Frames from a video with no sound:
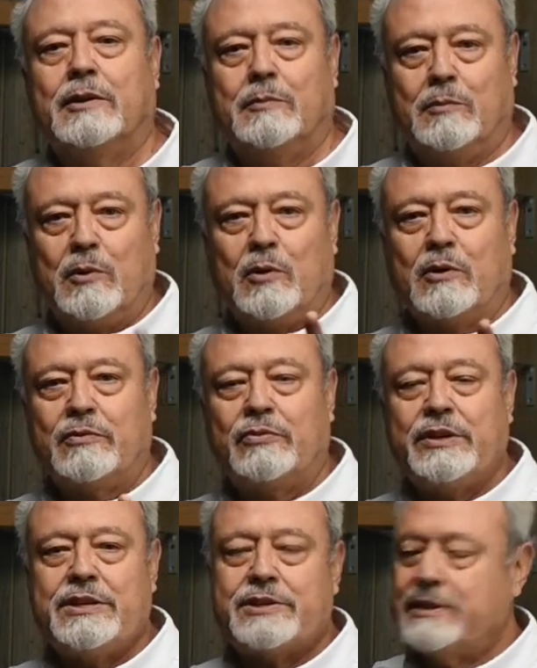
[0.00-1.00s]
More
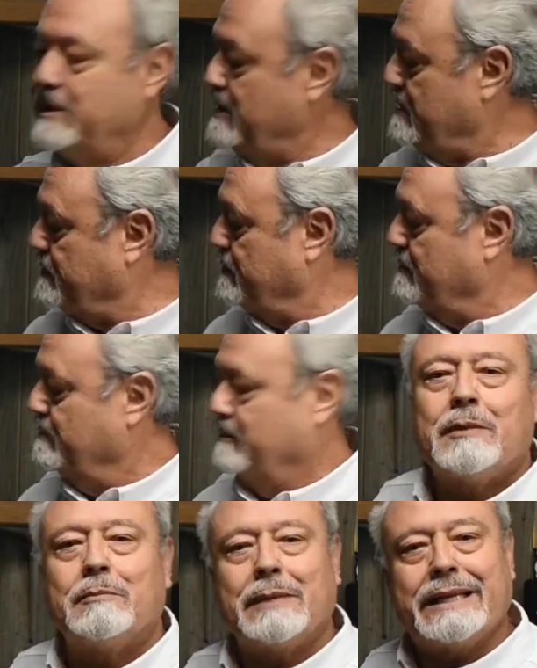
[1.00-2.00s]
free
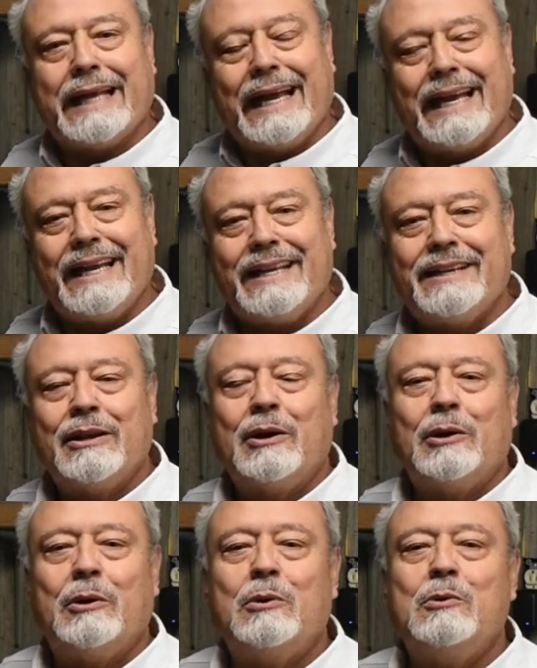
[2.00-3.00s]
stuff. My dad
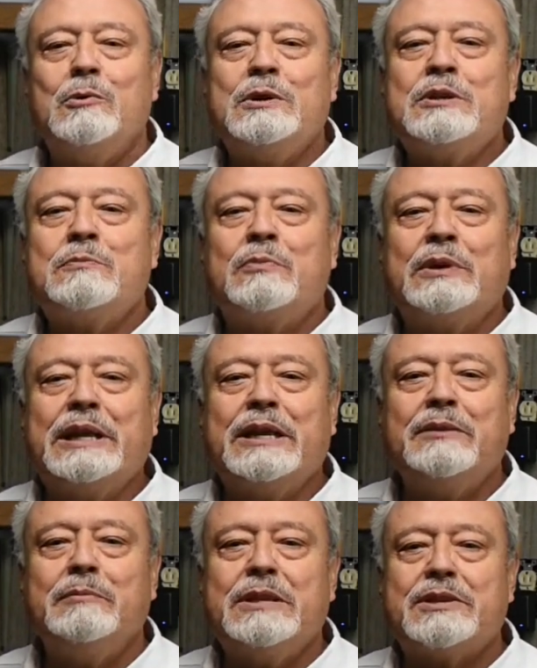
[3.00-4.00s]
always
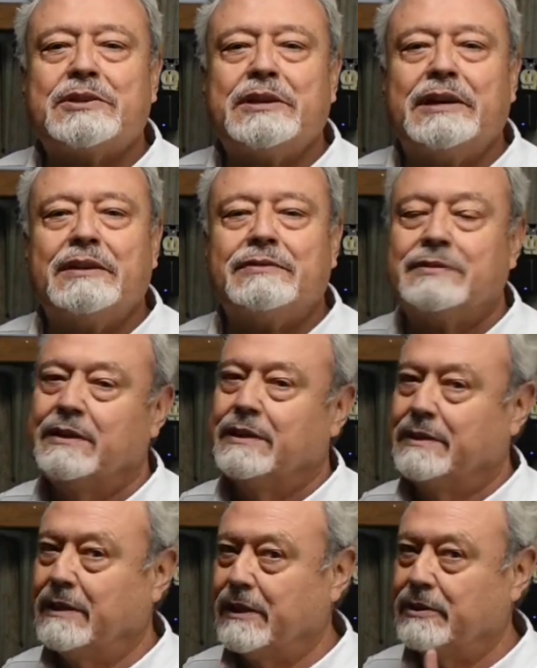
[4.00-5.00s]
bringing me
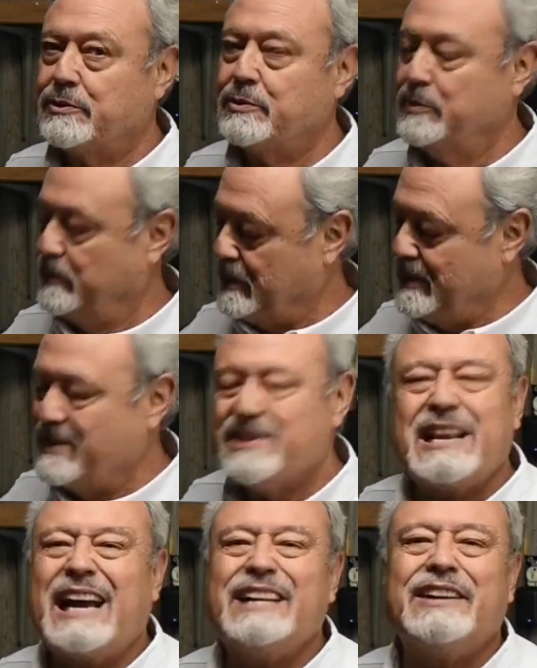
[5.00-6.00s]
stuff. Now the truth
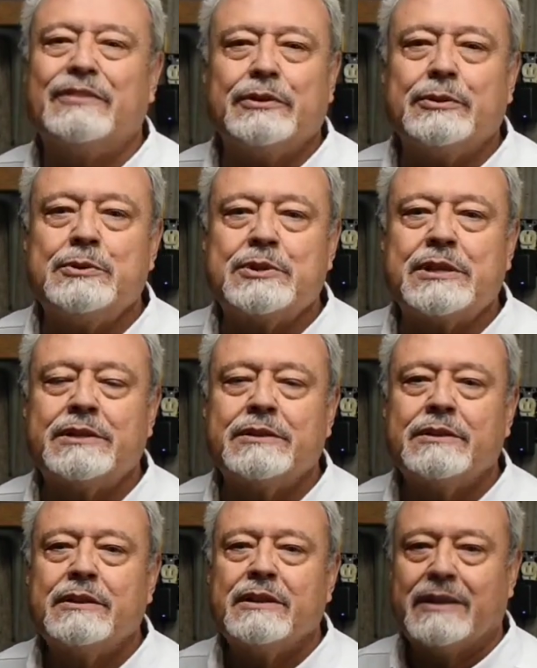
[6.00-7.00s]
is, I never used it.
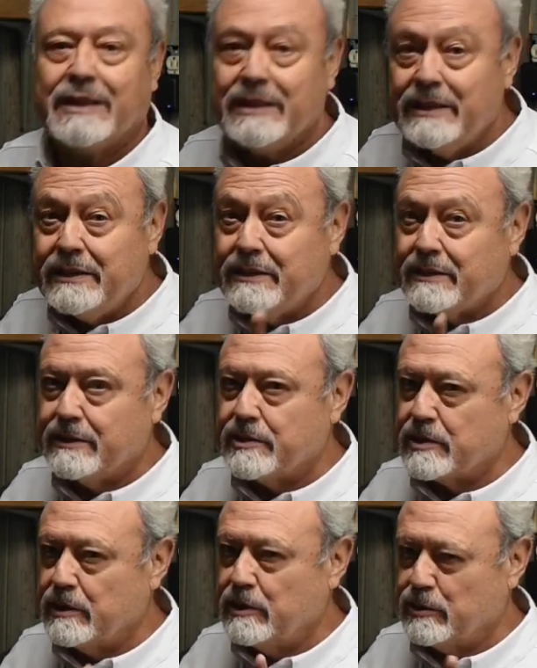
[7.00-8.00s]
And
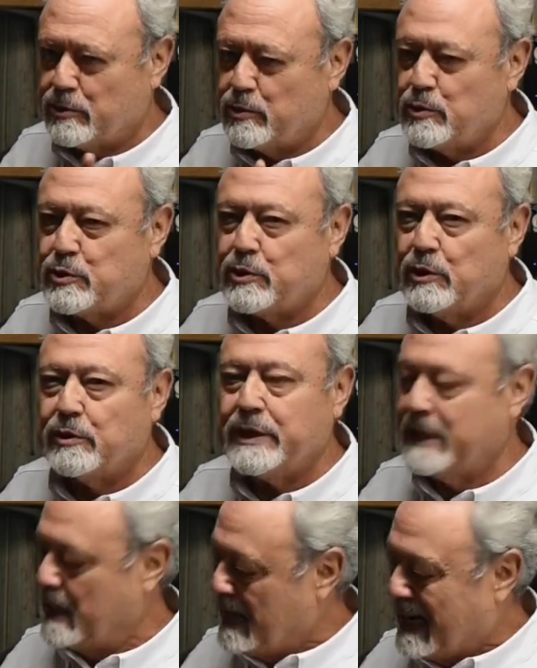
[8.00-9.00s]
here's a little true
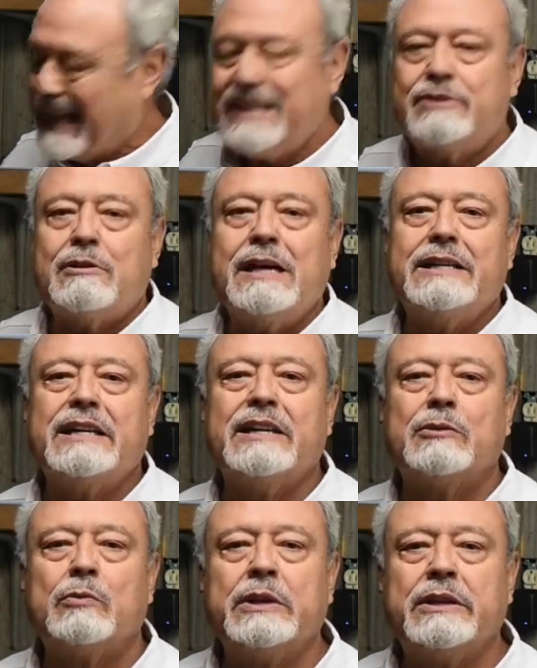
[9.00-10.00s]
story. I tried to
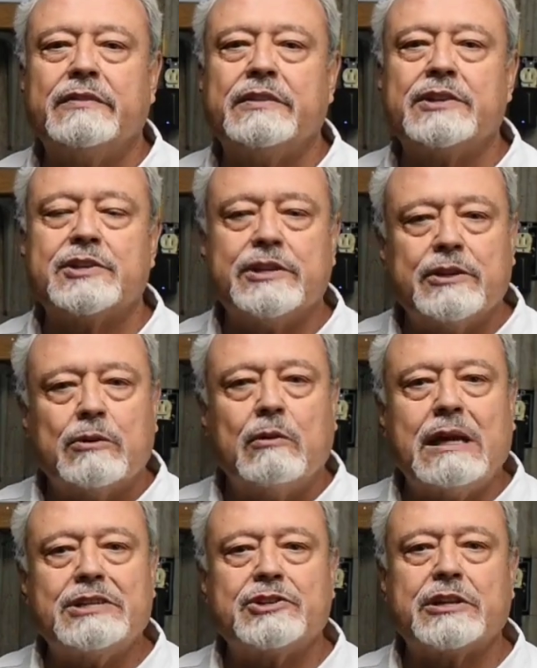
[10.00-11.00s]
get rid of this in a
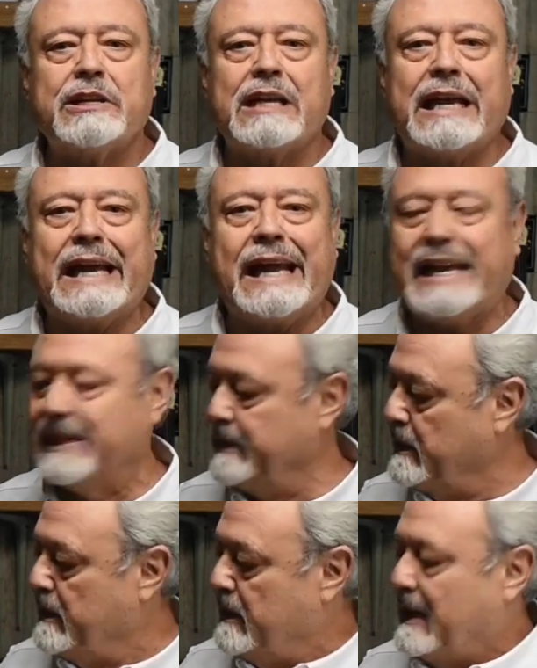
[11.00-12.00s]
garage sale I
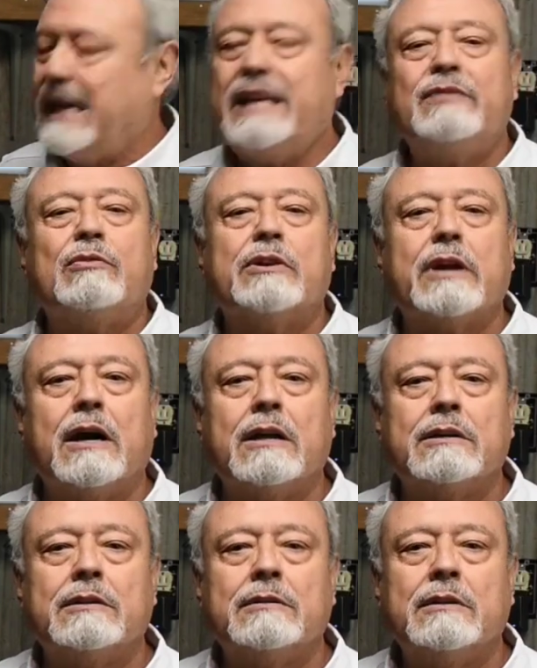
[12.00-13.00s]
had. I had it for
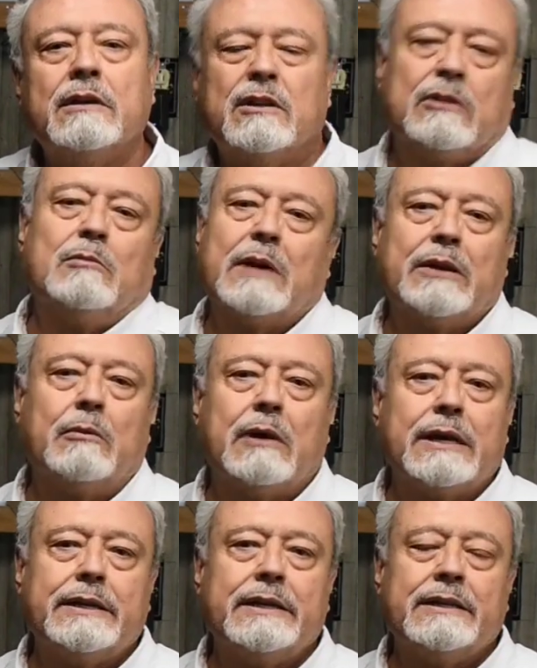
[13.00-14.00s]
$1. Nobody
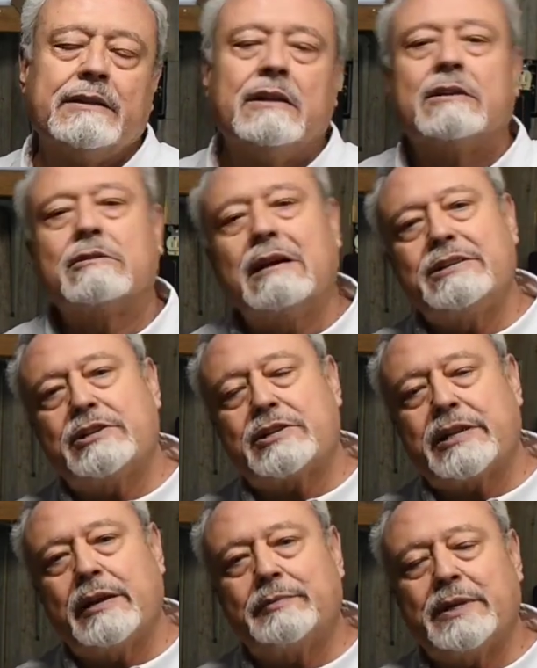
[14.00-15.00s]
wanted it, so I
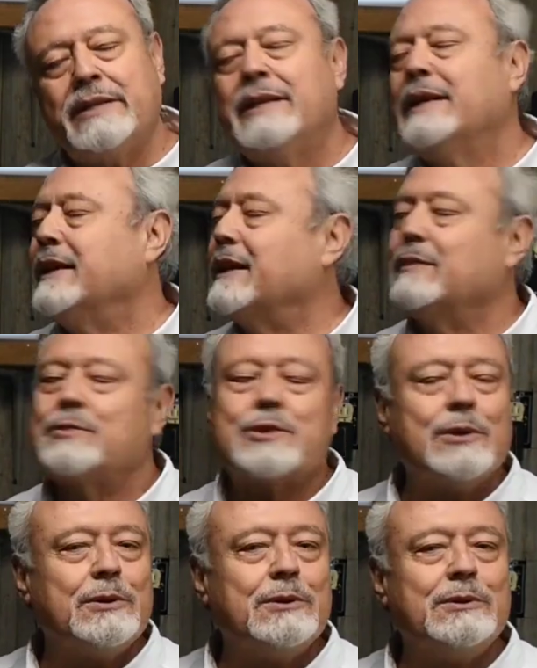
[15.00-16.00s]
just kept it, and I'm
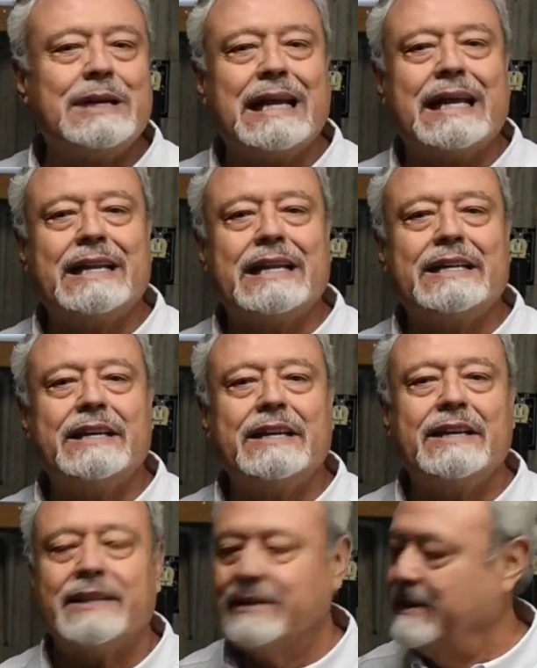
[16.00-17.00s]
so glad I
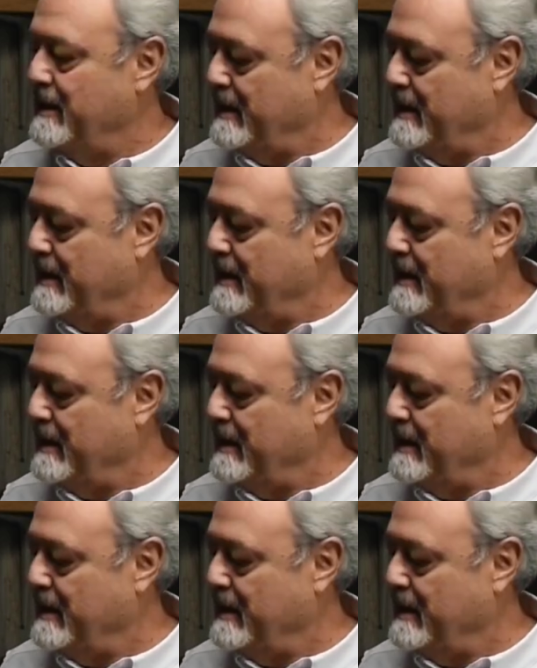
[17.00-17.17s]
did.